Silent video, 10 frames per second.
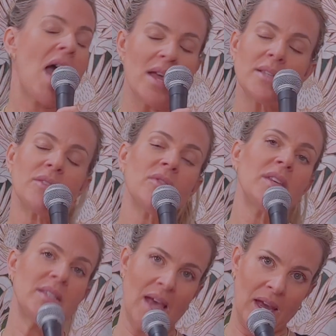end of
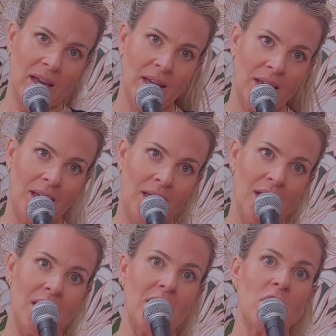the day,
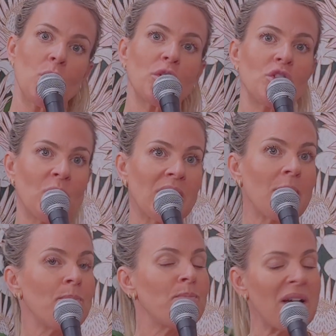you are doing the
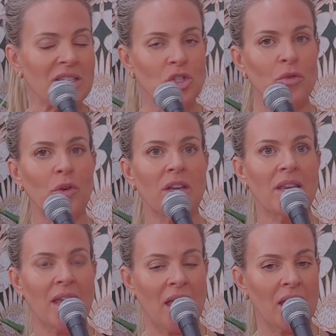best you
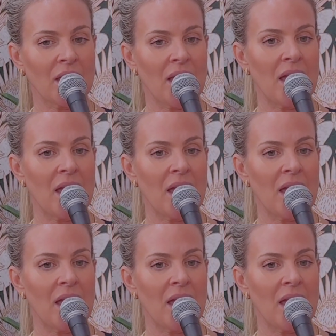freaking can,